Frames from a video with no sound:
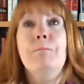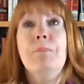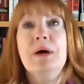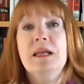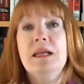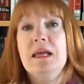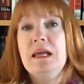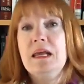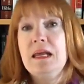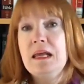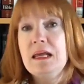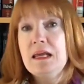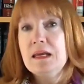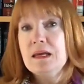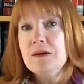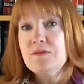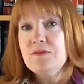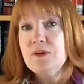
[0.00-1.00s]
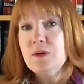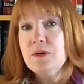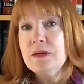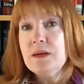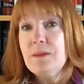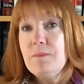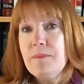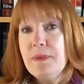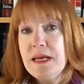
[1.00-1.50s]
But if you're
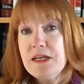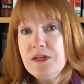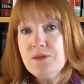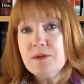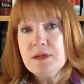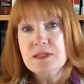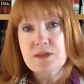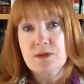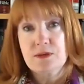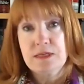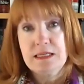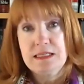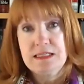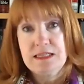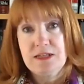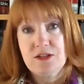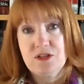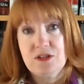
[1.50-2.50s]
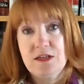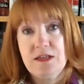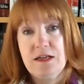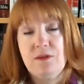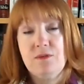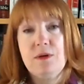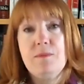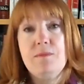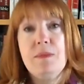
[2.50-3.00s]
in a matrix organization, and
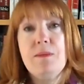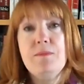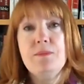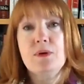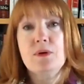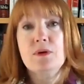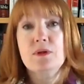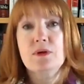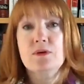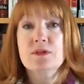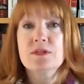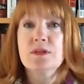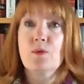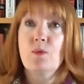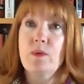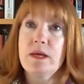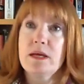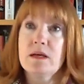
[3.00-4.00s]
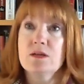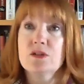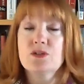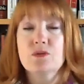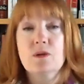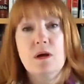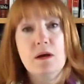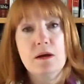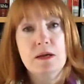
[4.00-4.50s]
now remember, there's a weak,
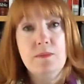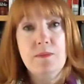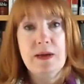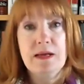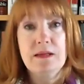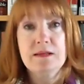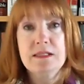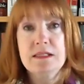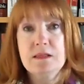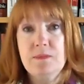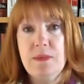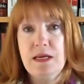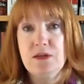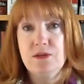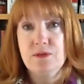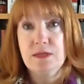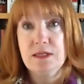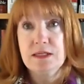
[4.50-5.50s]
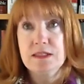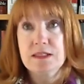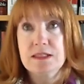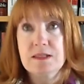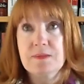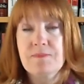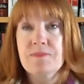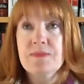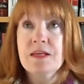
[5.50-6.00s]
strong, and balanced
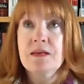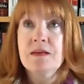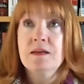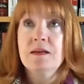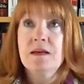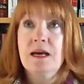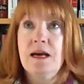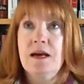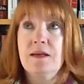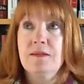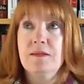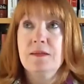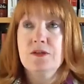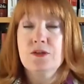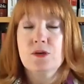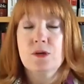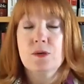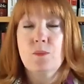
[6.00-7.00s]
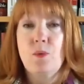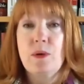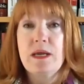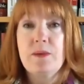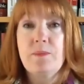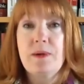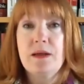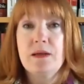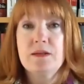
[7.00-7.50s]
matrix, and the term
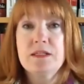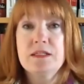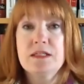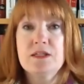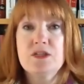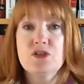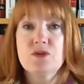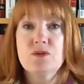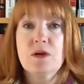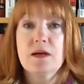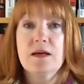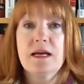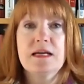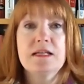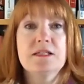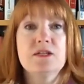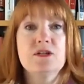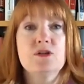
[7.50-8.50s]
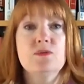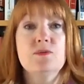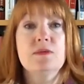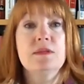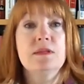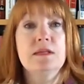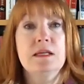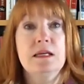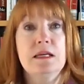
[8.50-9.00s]
weak, balanced, and strong has to do
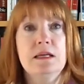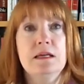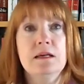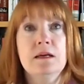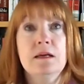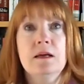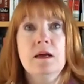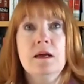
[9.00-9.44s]
with the